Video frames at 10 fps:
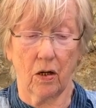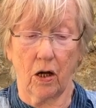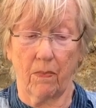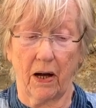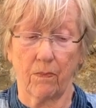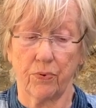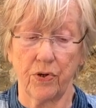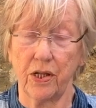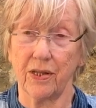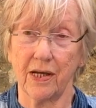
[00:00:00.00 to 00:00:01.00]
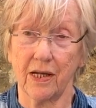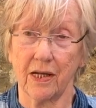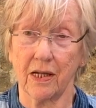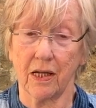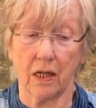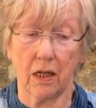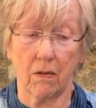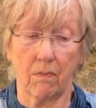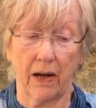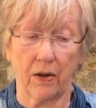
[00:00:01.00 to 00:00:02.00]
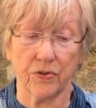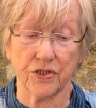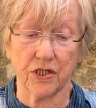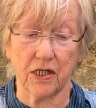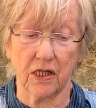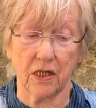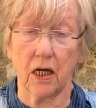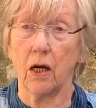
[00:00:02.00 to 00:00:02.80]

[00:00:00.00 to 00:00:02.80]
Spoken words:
about breathing, bouncing,